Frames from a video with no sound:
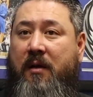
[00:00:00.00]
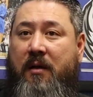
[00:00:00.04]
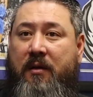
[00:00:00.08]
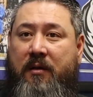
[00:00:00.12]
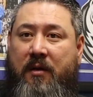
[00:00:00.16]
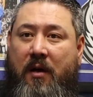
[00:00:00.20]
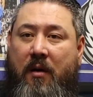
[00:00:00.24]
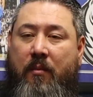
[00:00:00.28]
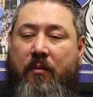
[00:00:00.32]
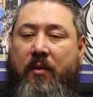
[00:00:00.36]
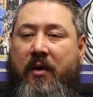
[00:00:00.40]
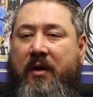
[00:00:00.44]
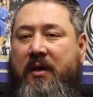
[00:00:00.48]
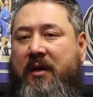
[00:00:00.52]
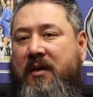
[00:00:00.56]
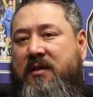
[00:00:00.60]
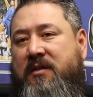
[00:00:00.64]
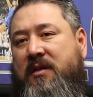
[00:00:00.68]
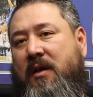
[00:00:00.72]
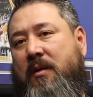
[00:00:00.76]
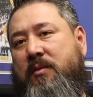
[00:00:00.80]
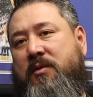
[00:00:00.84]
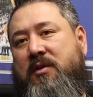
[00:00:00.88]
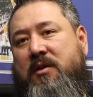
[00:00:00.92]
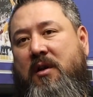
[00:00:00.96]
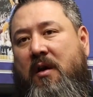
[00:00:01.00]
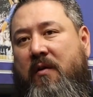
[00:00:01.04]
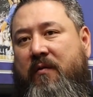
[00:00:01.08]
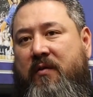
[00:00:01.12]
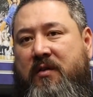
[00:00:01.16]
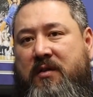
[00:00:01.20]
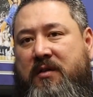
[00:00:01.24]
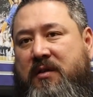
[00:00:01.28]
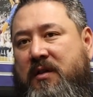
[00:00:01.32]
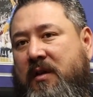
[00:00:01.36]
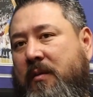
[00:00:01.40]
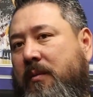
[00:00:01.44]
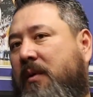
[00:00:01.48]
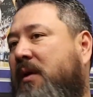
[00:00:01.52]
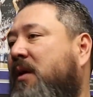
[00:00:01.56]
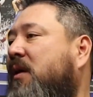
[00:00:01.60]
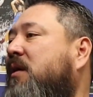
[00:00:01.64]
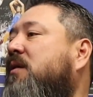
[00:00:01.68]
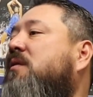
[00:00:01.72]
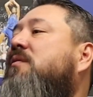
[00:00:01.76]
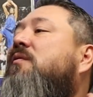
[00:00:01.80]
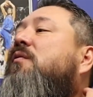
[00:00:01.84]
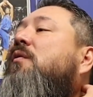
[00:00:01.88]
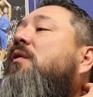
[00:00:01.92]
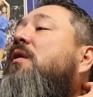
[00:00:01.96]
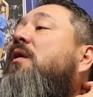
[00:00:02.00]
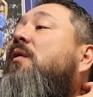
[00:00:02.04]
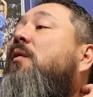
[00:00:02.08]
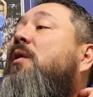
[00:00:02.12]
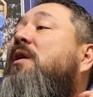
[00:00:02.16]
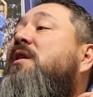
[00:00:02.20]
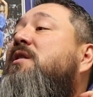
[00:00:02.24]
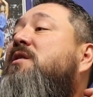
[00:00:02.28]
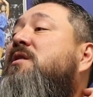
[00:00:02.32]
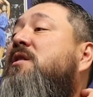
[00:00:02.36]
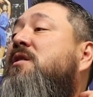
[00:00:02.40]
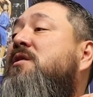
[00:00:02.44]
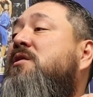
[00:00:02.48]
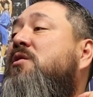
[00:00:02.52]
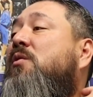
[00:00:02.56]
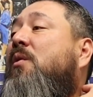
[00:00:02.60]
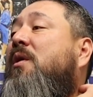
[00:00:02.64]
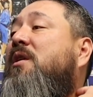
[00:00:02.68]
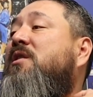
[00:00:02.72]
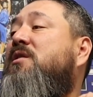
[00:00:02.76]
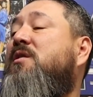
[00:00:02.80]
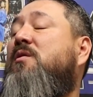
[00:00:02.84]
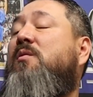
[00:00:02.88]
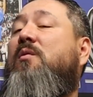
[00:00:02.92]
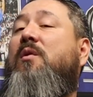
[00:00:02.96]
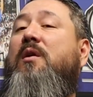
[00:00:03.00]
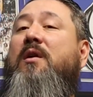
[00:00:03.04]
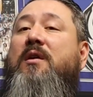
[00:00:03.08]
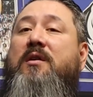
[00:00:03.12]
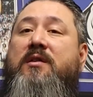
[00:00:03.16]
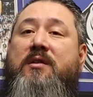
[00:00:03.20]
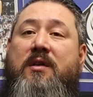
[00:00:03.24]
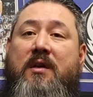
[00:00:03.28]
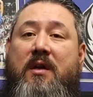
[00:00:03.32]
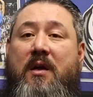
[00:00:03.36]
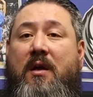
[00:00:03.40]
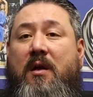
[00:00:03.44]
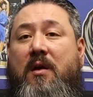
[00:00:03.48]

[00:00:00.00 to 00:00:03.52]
Tom Brady exception, obviously, because of what his situation was.